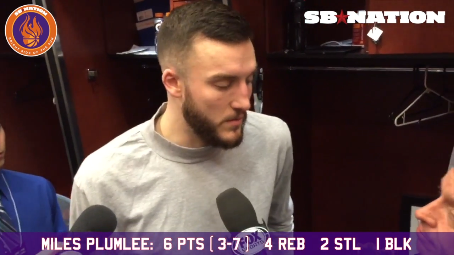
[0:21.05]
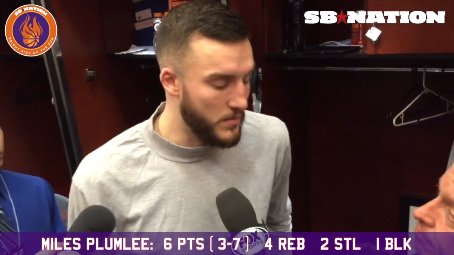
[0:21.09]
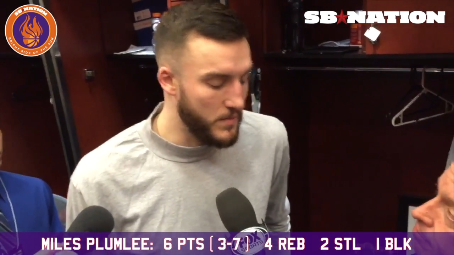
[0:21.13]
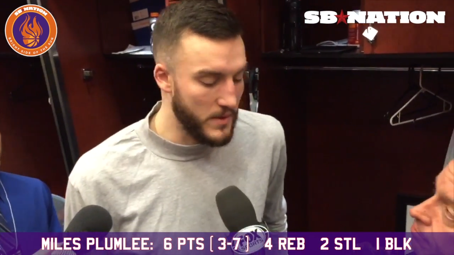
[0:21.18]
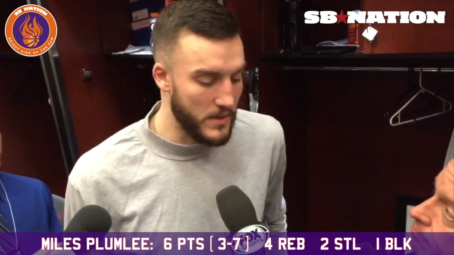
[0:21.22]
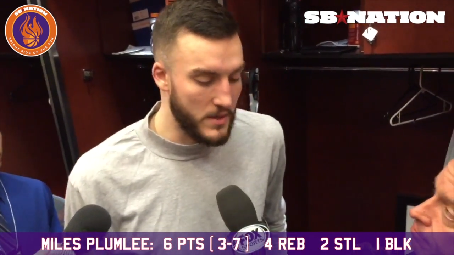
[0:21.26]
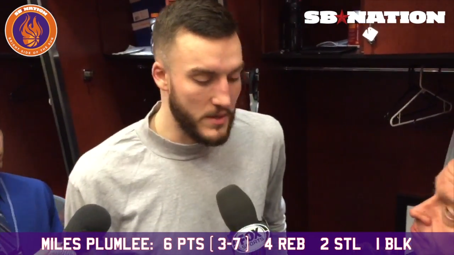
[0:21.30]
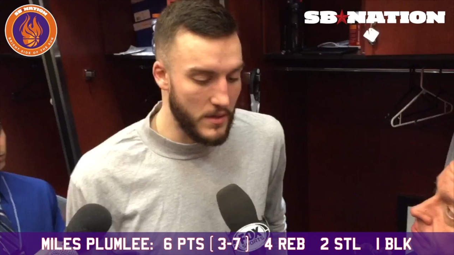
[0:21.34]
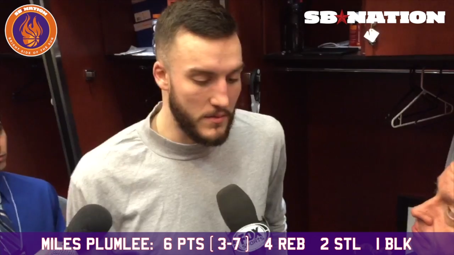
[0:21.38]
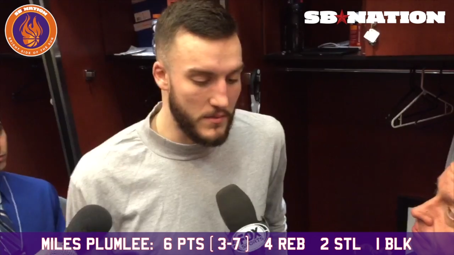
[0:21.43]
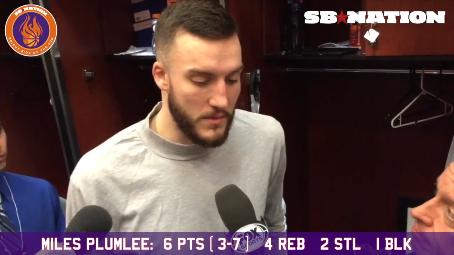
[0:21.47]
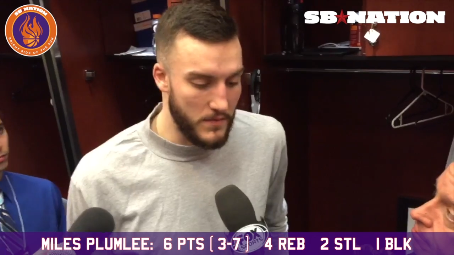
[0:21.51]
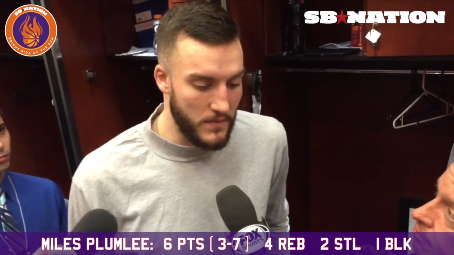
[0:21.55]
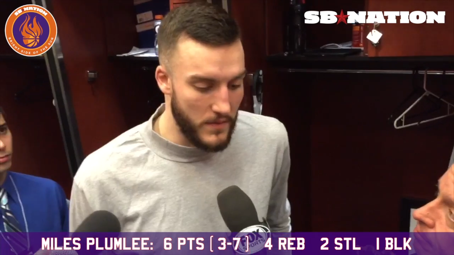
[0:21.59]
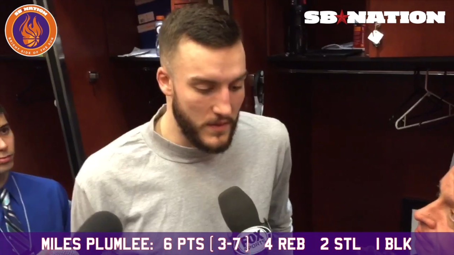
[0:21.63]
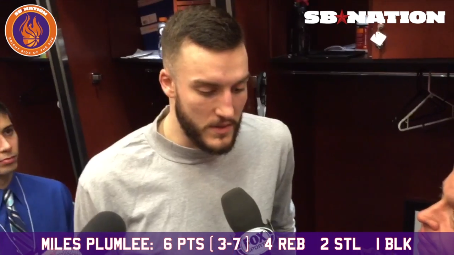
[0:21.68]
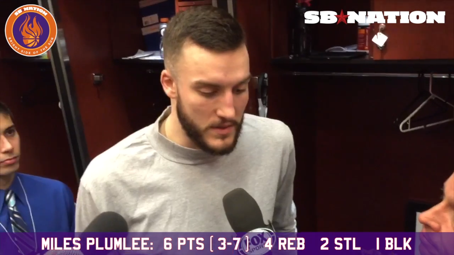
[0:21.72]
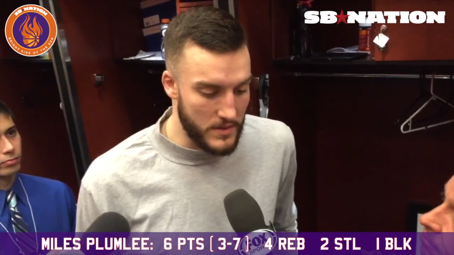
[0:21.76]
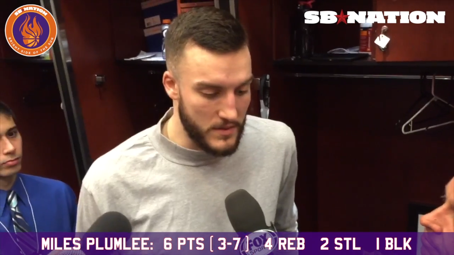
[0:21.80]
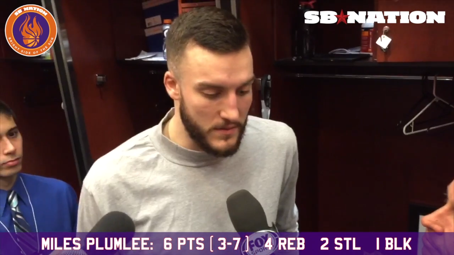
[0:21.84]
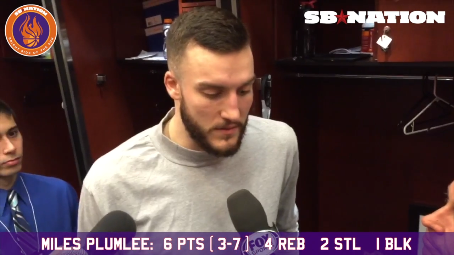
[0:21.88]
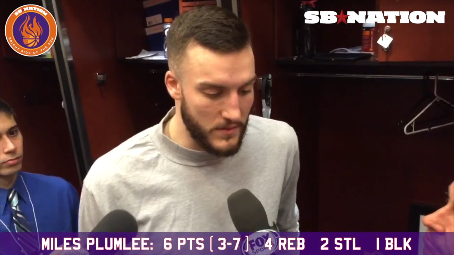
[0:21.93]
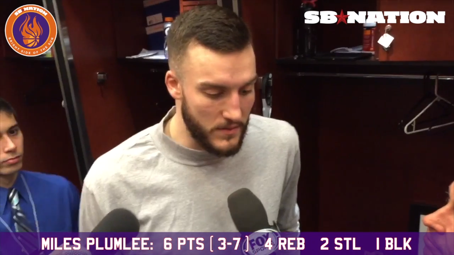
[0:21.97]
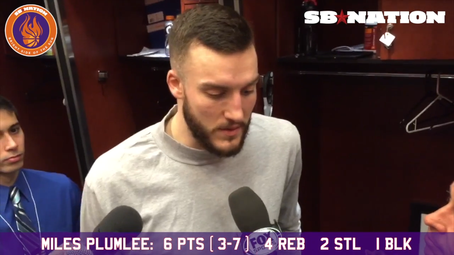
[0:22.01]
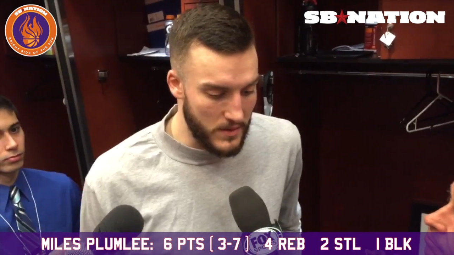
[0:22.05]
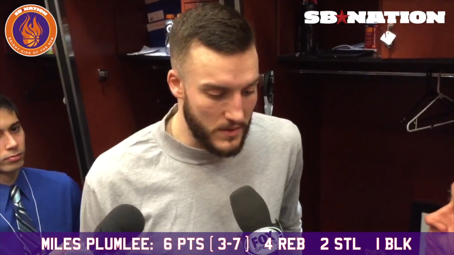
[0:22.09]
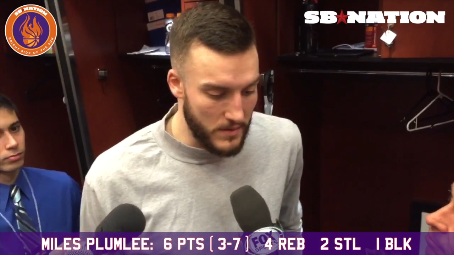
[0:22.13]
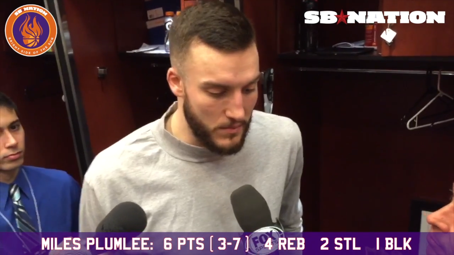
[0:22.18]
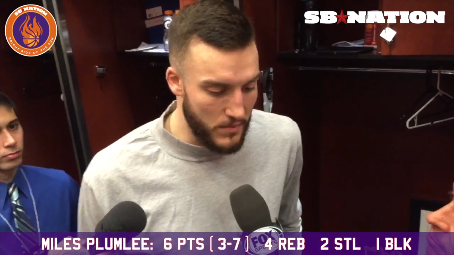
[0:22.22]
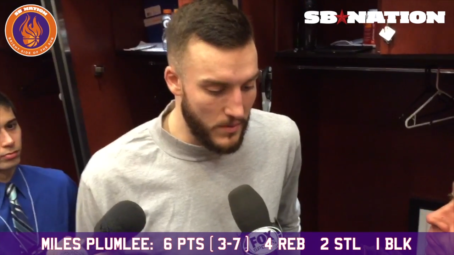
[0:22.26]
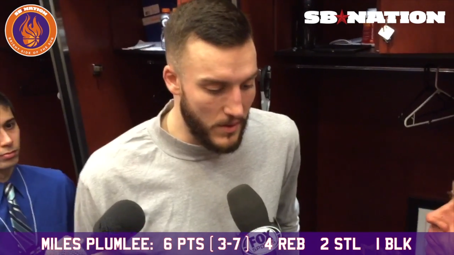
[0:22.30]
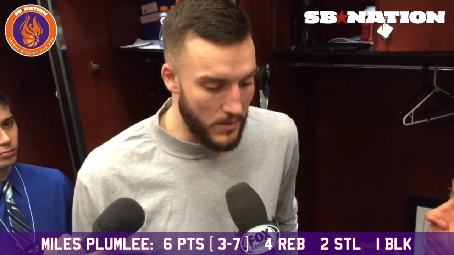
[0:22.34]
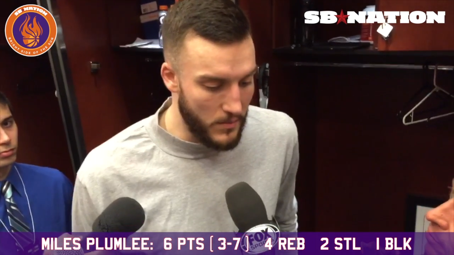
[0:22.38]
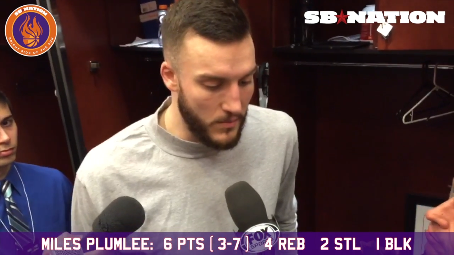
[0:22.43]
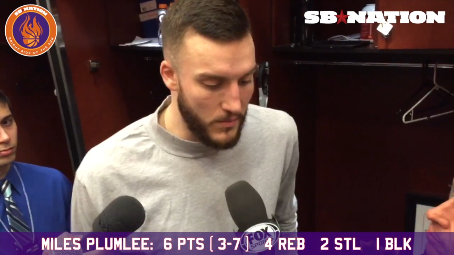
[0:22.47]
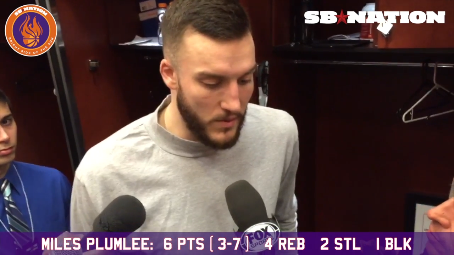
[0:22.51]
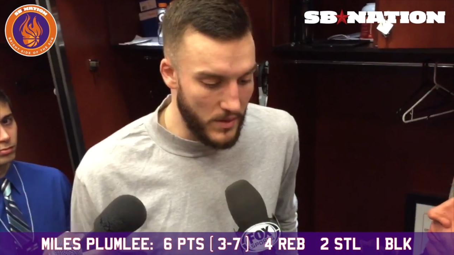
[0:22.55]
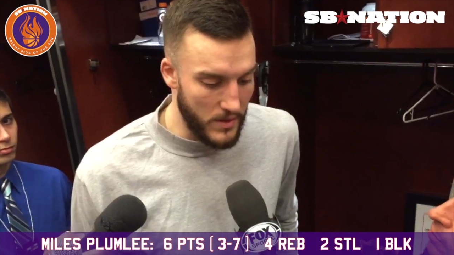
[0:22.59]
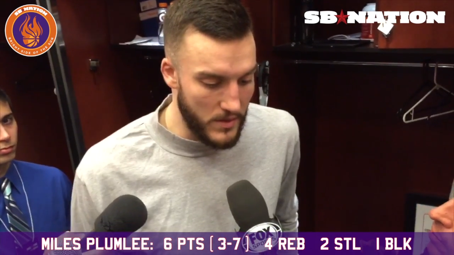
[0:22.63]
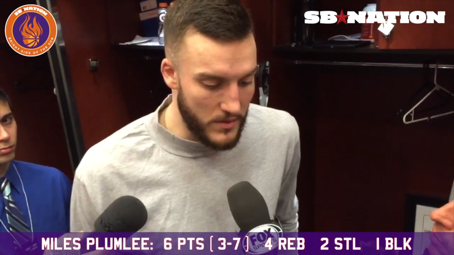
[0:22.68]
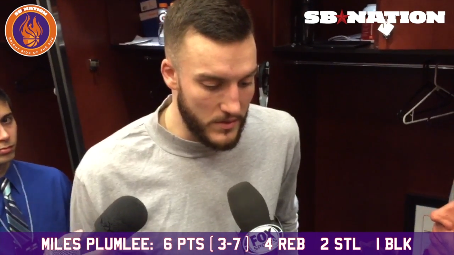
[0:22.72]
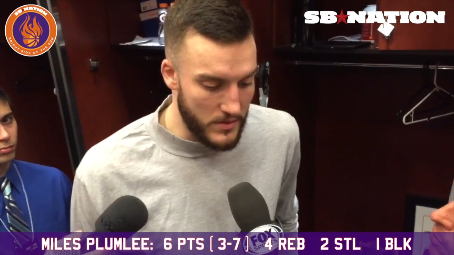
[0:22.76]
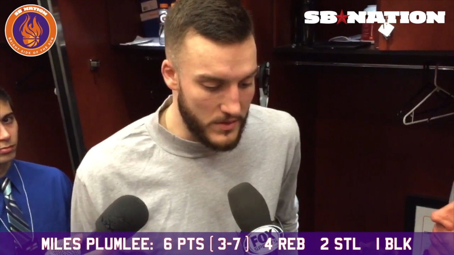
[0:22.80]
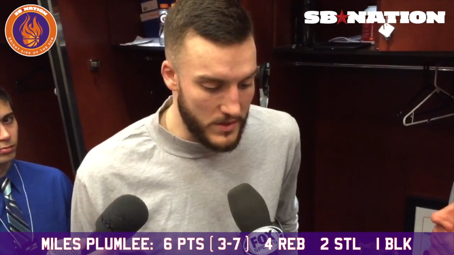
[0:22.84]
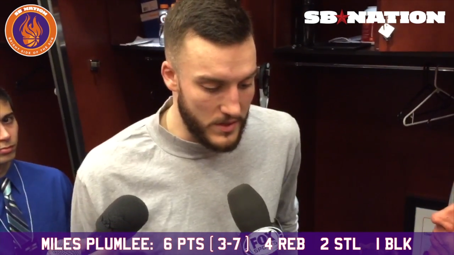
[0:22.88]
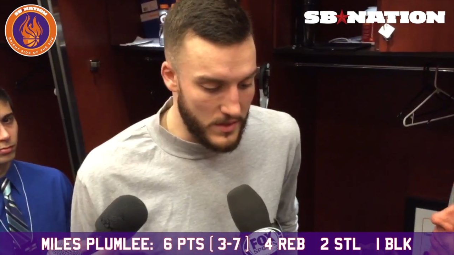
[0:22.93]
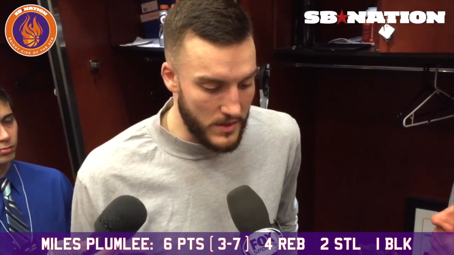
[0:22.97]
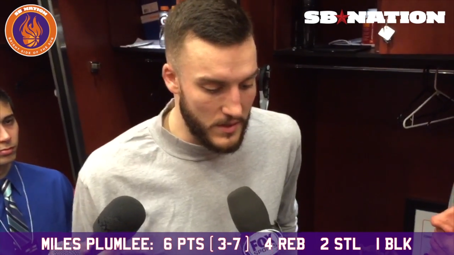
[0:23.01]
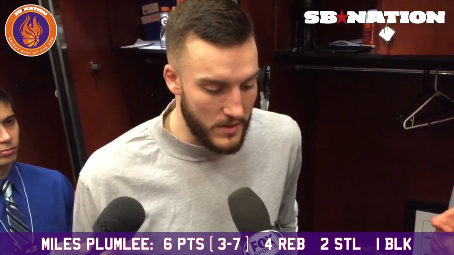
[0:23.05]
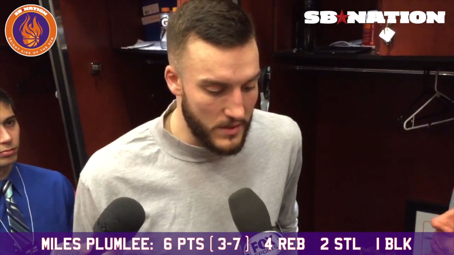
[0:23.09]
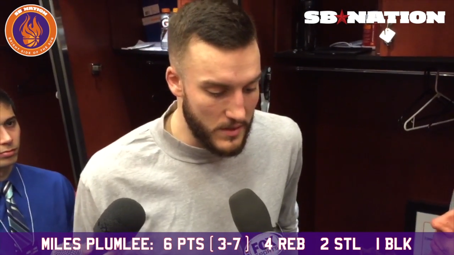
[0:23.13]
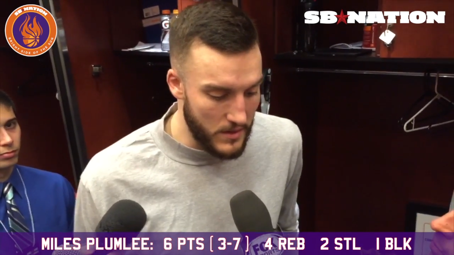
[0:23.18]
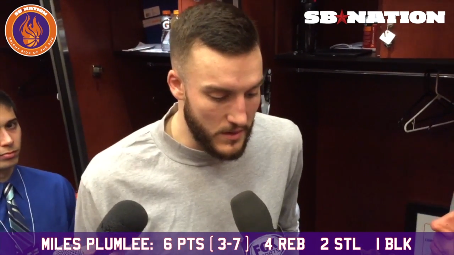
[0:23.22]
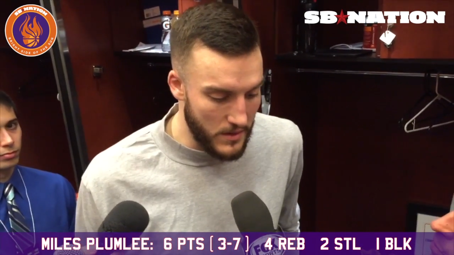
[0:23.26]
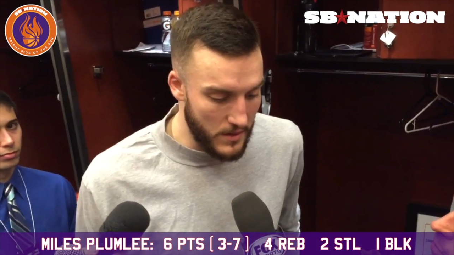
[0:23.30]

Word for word: picked it up defensively, brought more energy,